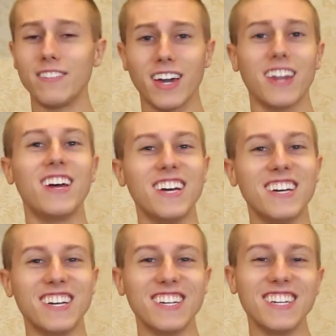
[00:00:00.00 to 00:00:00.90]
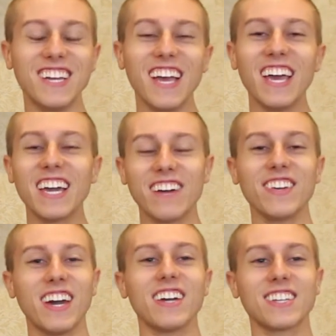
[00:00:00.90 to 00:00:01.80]
me kind
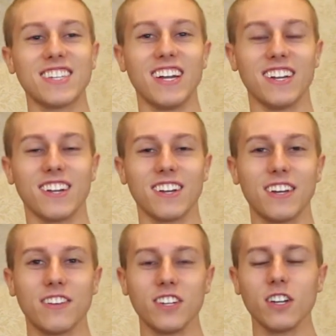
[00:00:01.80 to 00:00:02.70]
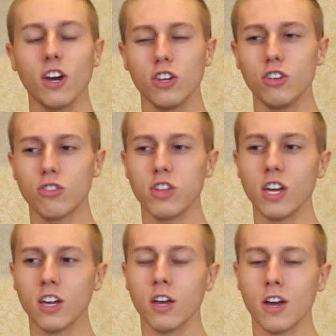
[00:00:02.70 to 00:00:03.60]
of excited. You know what I mean? You
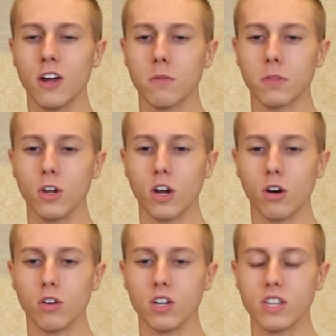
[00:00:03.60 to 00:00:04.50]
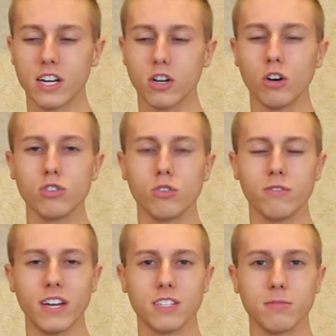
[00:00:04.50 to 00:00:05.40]
think, technological
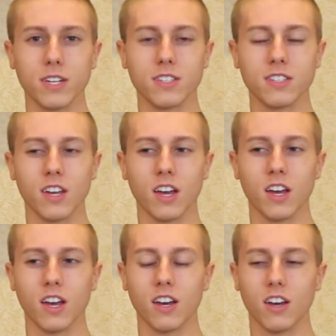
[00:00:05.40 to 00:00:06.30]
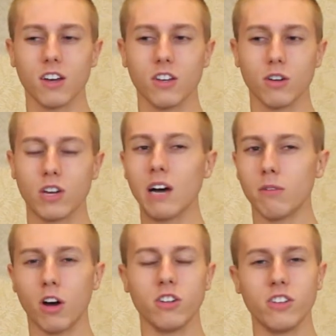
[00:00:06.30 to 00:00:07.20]
advancements,
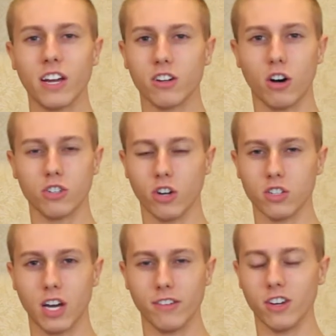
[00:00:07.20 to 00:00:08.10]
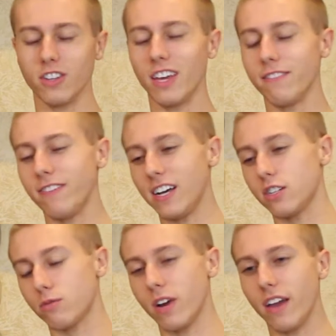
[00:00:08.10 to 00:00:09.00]
come on technology all the time. You get
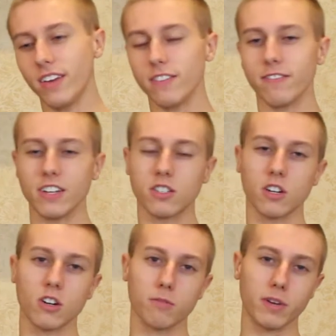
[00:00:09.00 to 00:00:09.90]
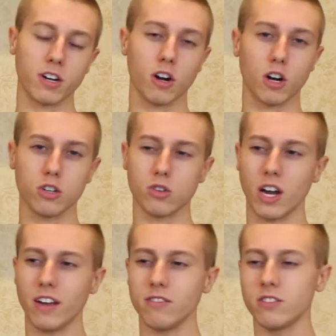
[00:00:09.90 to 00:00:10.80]
faster RAM, you get faster or bigger hard
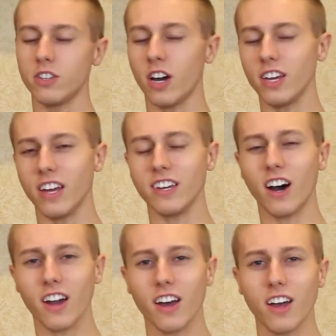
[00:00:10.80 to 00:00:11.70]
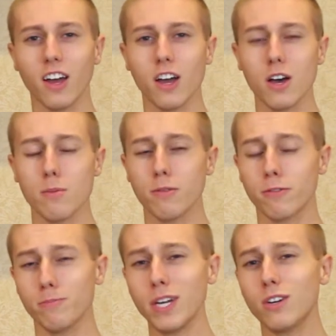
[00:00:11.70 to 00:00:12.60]
drives, yada yada yada. But
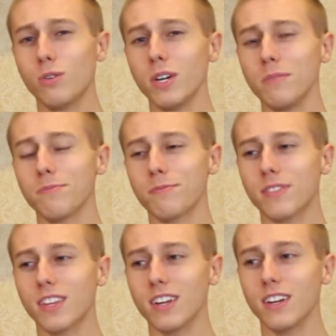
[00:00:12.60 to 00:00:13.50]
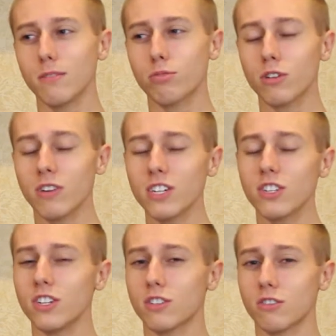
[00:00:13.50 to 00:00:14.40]
for Bitcoin,
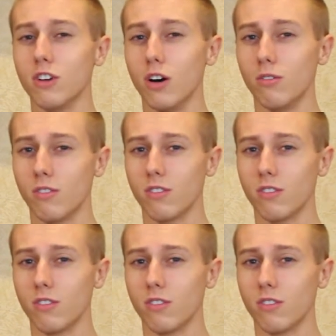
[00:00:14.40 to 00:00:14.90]
progression is slow.